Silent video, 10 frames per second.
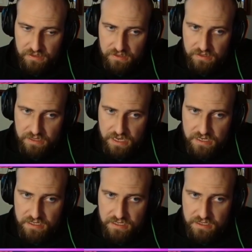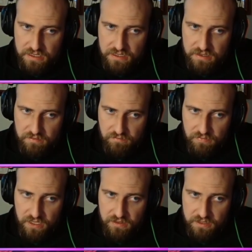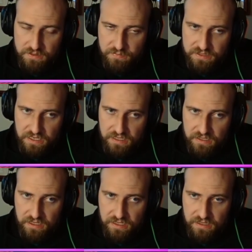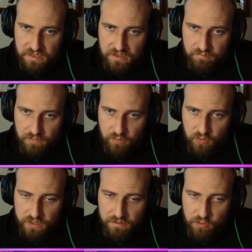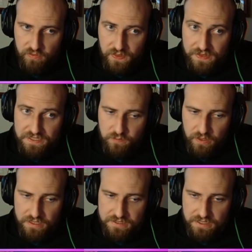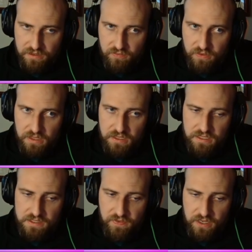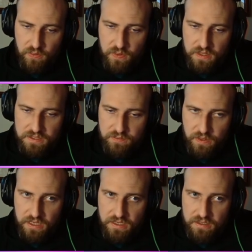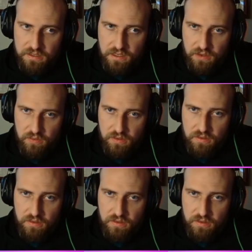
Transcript: then he made this mistake and my rook came over this way instead of, because if I go this way, you know,